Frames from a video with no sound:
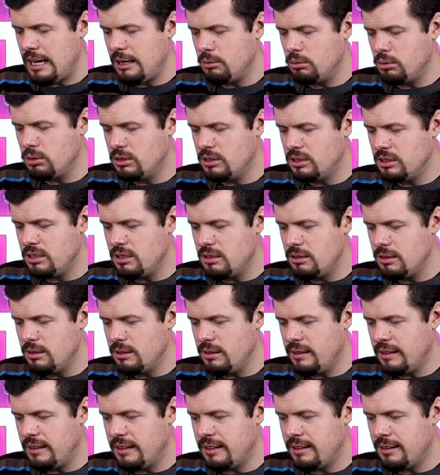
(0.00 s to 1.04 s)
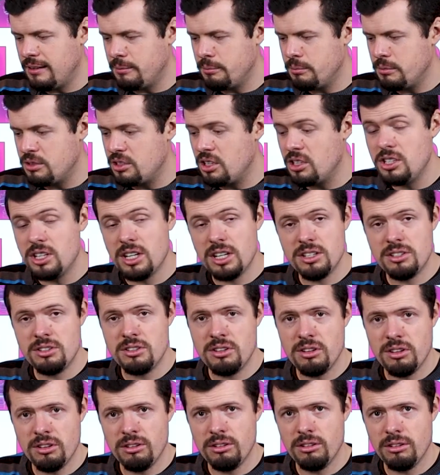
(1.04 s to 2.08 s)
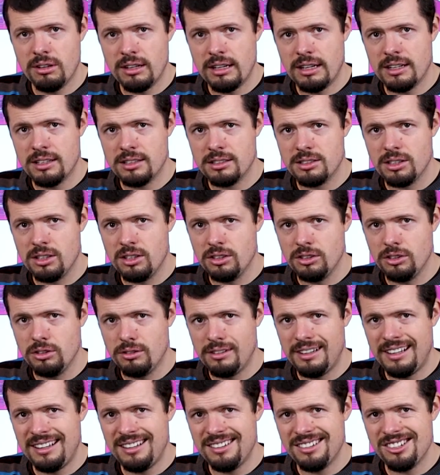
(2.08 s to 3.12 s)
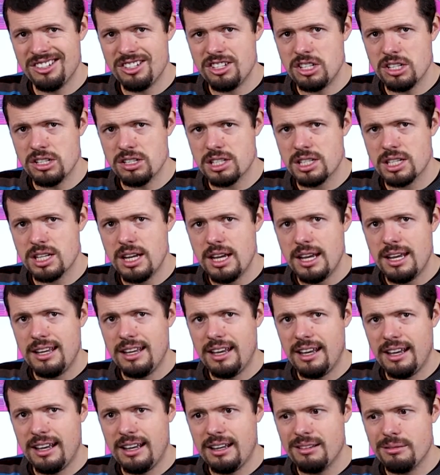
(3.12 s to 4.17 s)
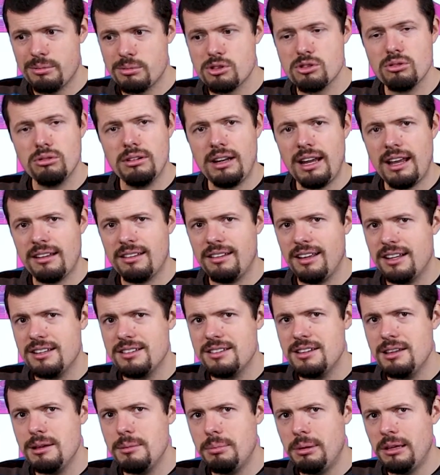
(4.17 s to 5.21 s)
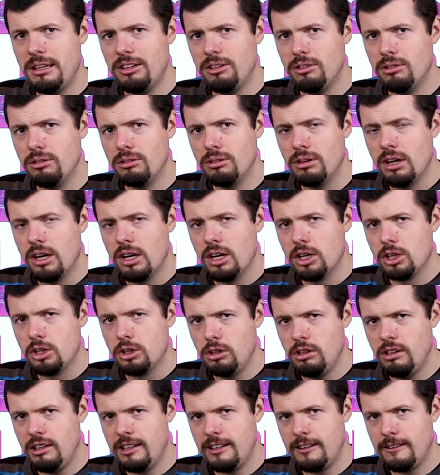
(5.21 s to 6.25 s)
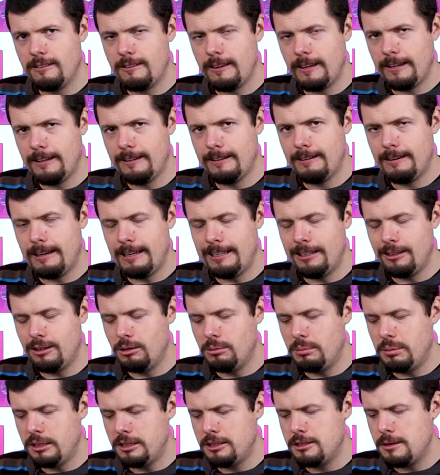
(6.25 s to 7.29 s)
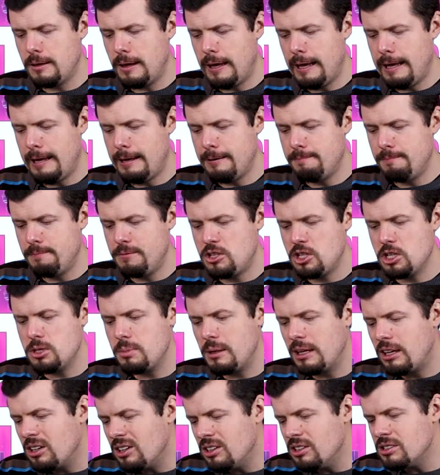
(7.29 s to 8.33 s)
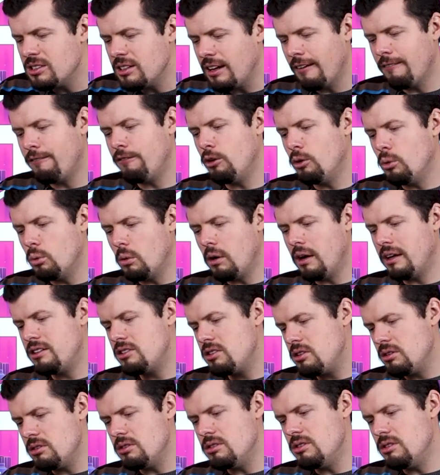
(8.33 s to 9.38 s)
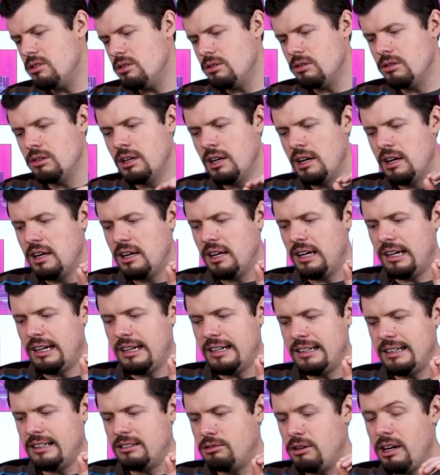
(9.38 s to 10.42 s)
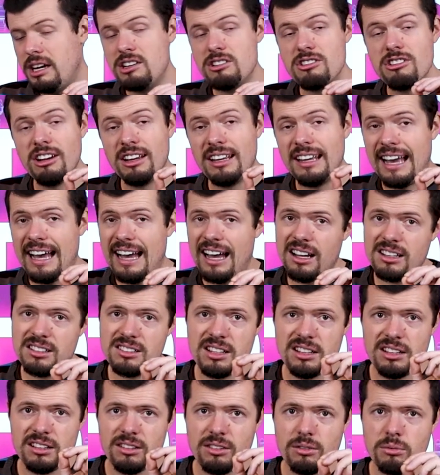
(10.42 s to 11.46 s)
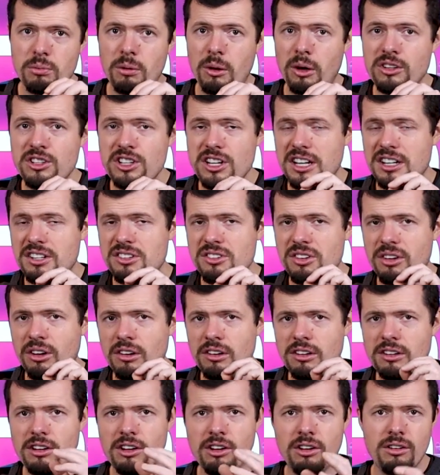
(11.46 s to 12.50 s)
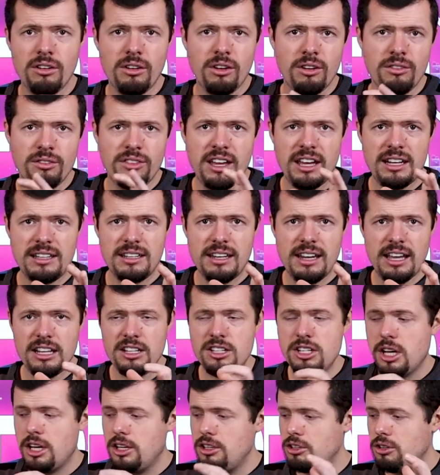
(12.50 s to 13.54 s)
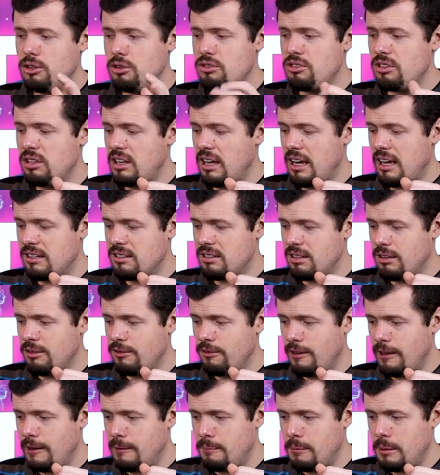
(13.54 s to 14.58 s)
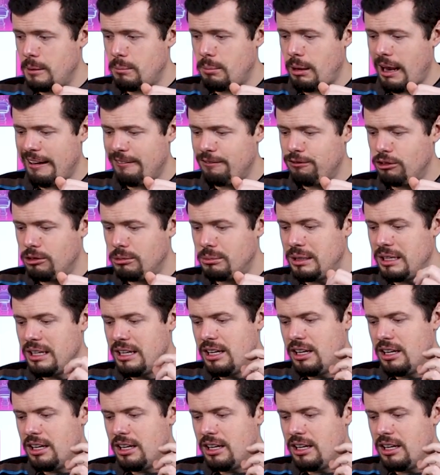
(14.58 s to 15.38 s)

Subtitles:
I would suggest to you guys on your end is just sort out that CPU cooling thing a little bit, just because if you want to do rendering out and projects of that nature and use it as a development platform,